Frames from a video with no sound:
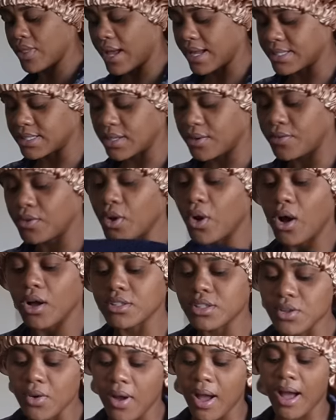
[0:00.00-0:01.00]
that if you
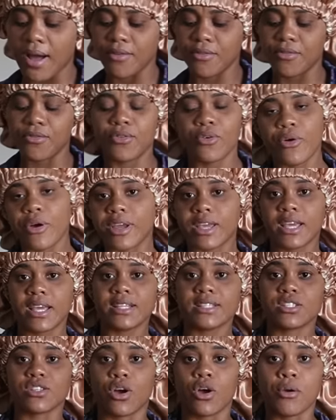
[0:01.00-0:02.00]
also have four
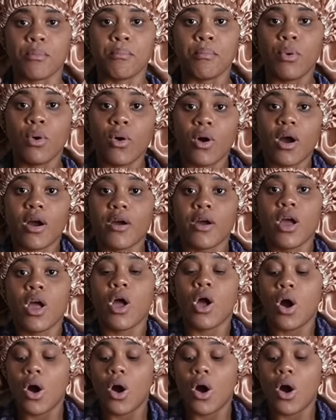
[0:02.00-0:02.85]
kids or more,